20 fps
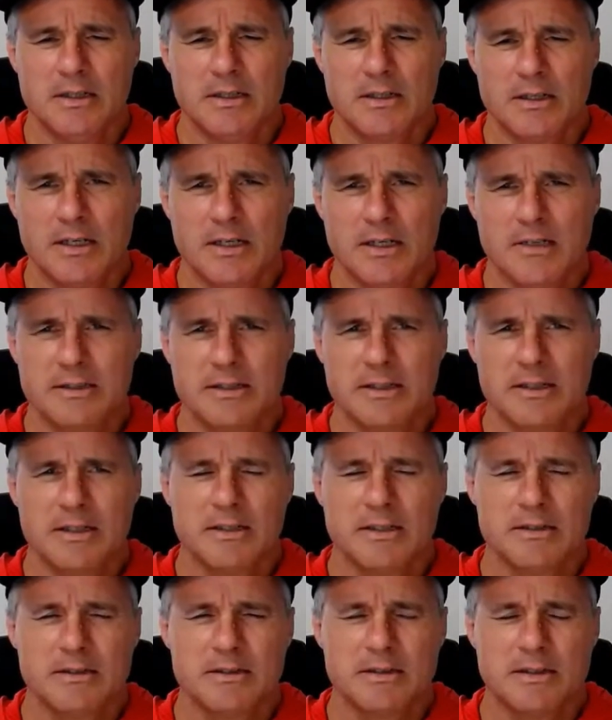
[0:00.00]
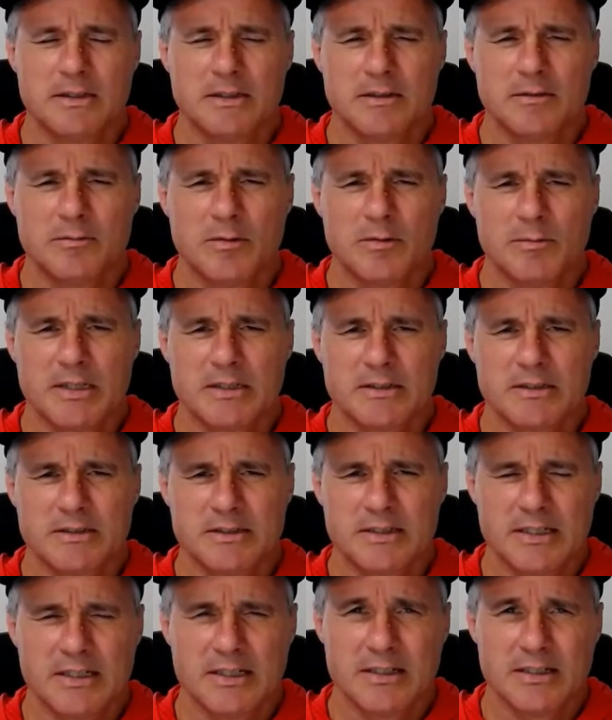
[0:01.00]
The nice thing is about
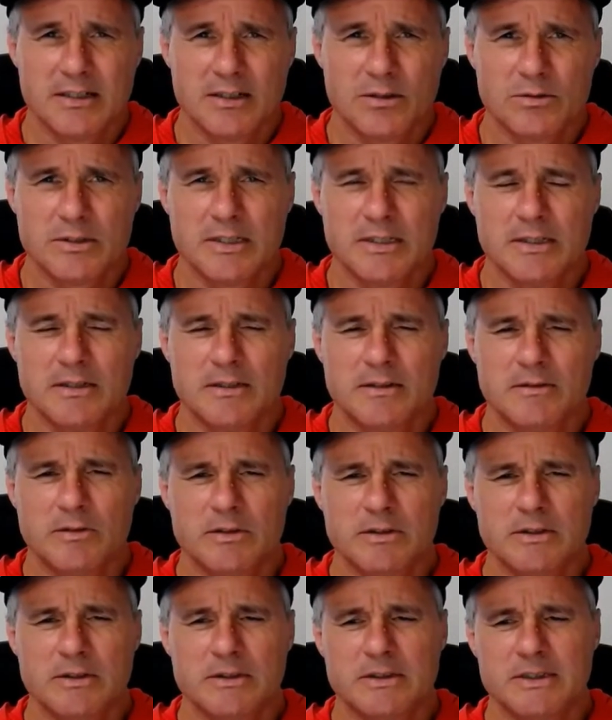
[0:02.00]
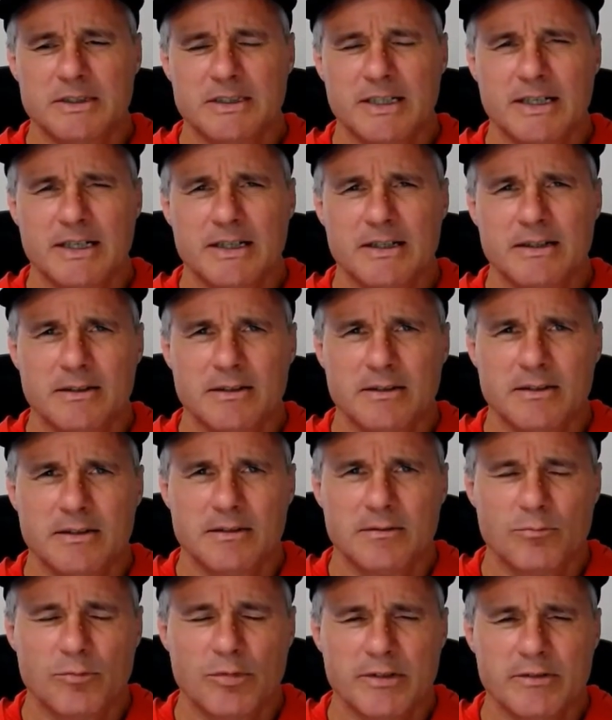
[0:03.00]
staying in a hotel versus a tent. The
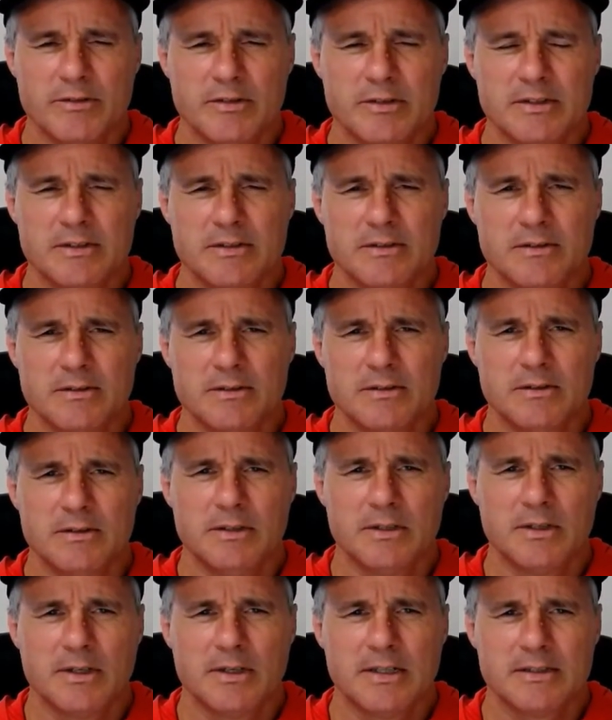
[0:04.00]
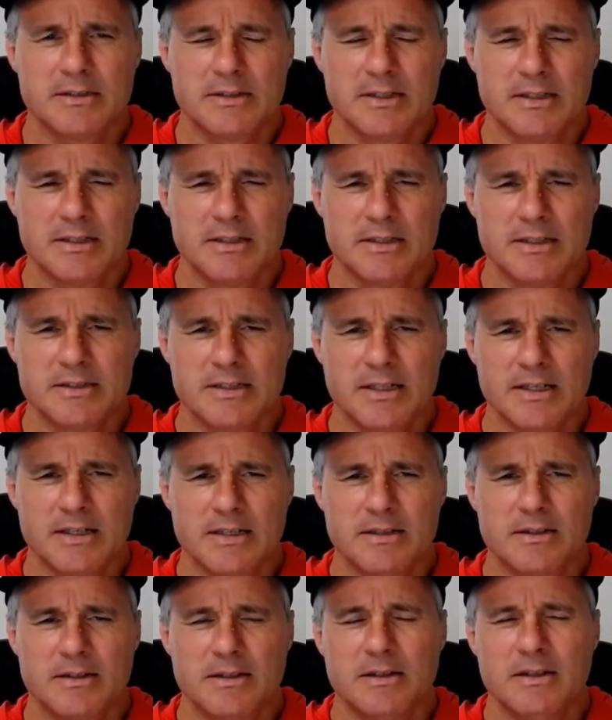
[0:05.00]
previous year I stayed in a
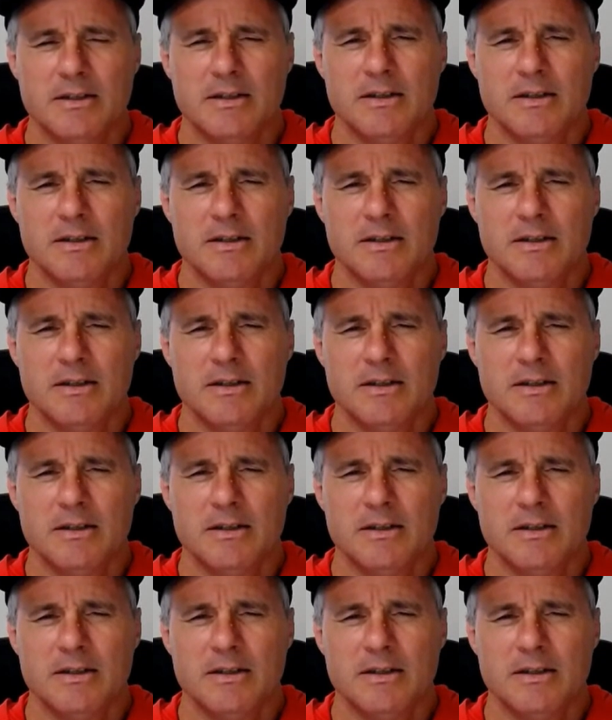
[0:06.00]
tent.